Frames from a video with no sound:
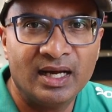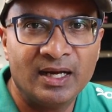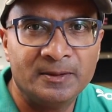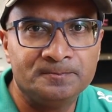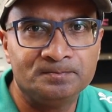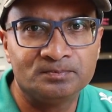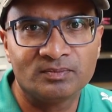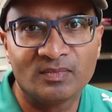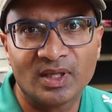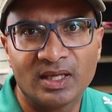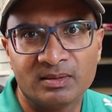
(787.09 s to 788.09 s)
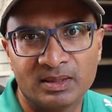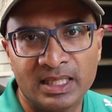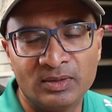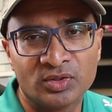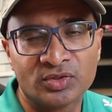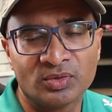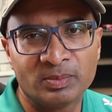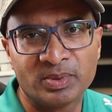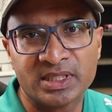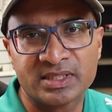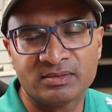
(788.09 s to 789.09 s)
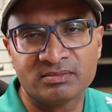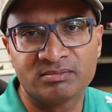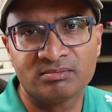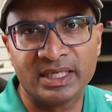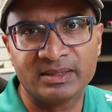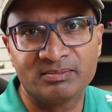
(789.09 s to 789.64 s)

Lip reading: And also the person